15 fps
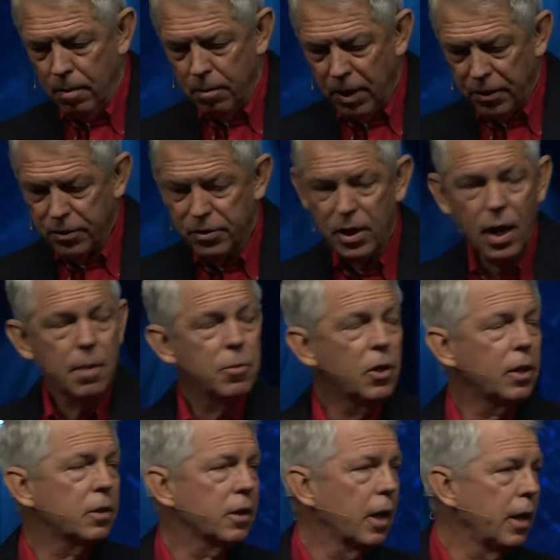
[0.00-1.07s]
By the time you
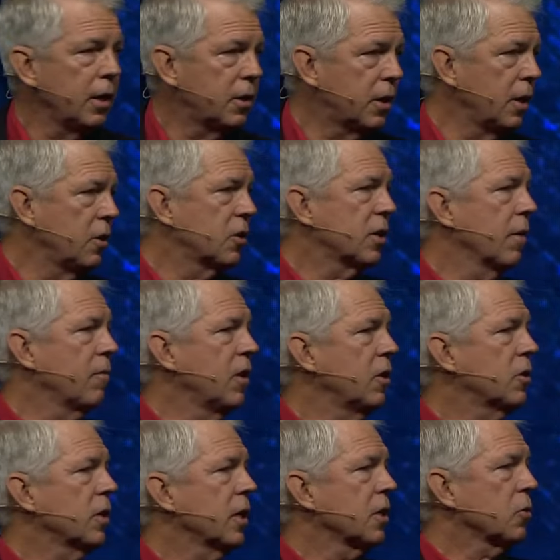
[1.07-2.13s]
get to
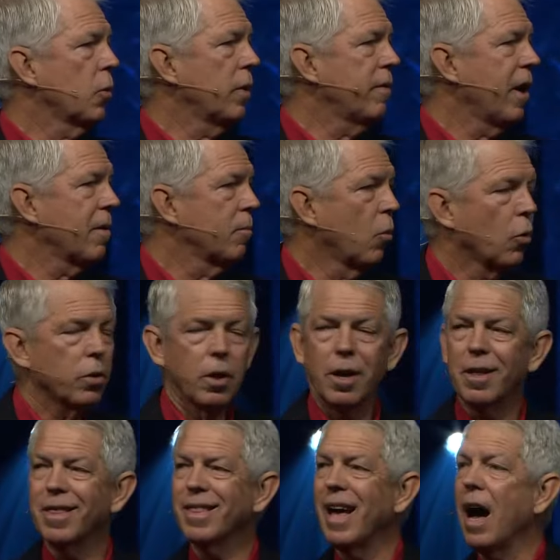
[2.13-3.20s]
1876, we've had more than
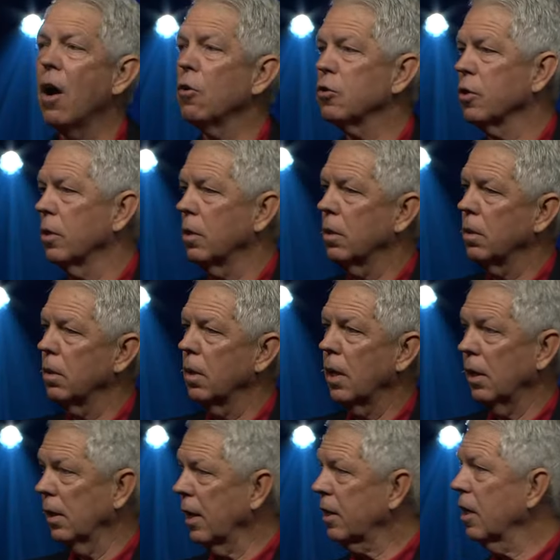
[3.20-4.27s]
1,000
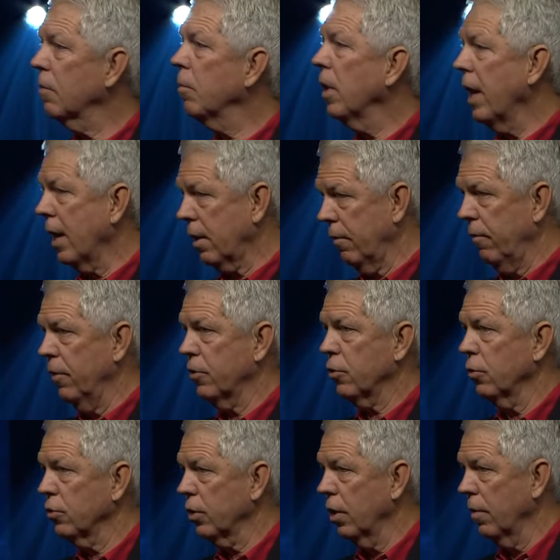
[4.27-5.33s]
elected black
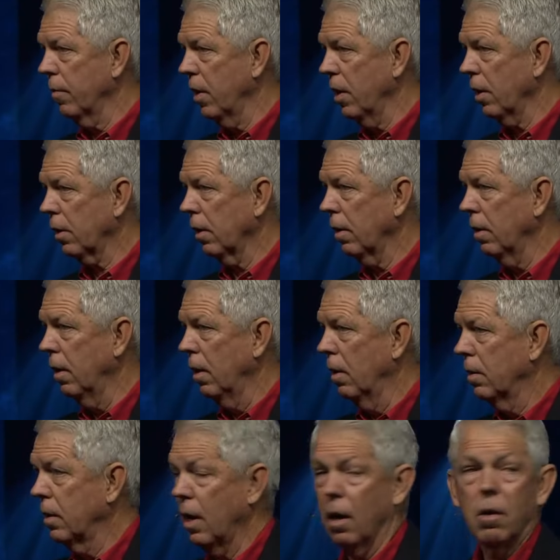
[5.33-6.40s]
officials in America.
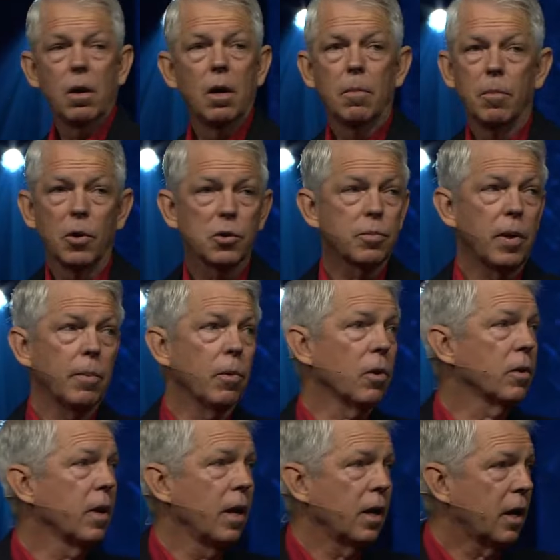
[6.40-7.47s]
Now, most
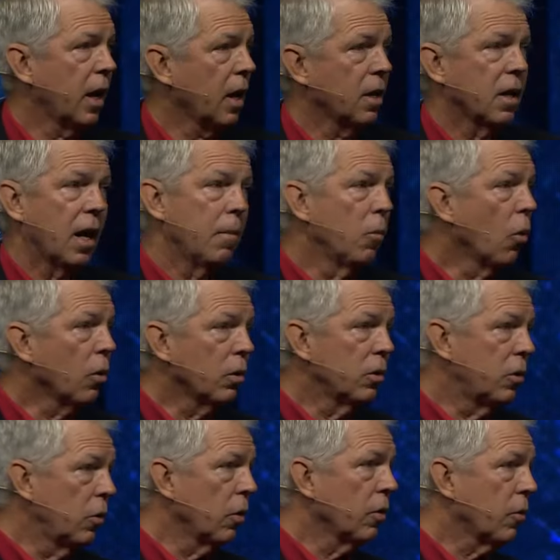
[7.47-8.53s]
people today can't name more than
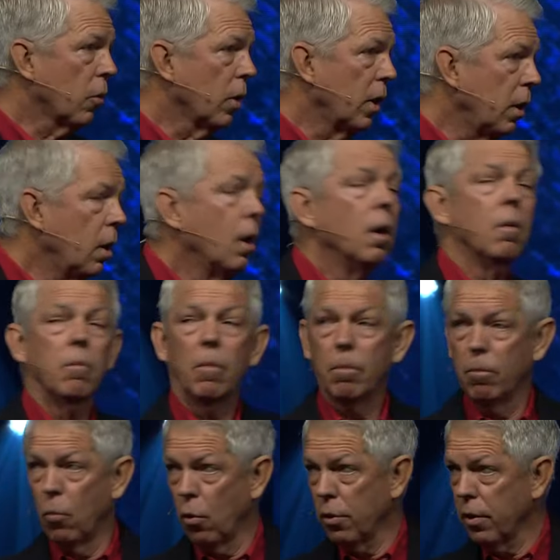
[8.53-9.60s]
2 or 3,
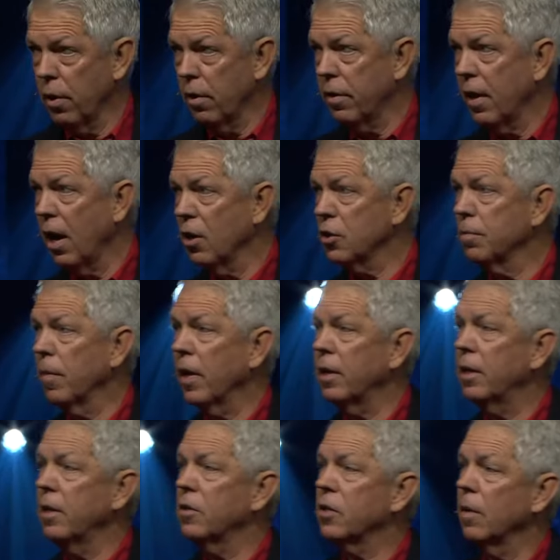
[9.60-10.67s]
more than 1,000 by
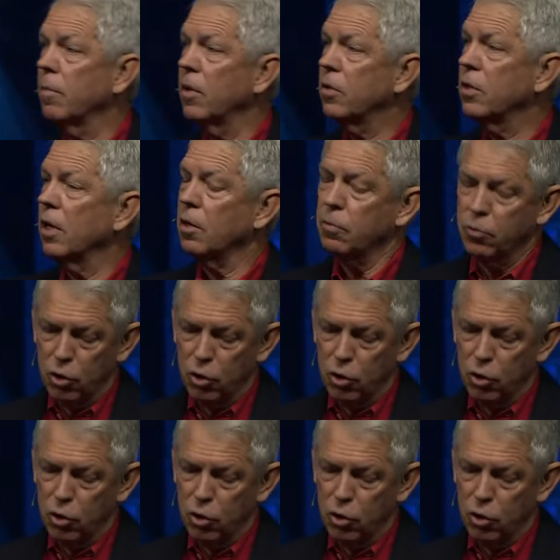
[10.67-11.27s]
1876.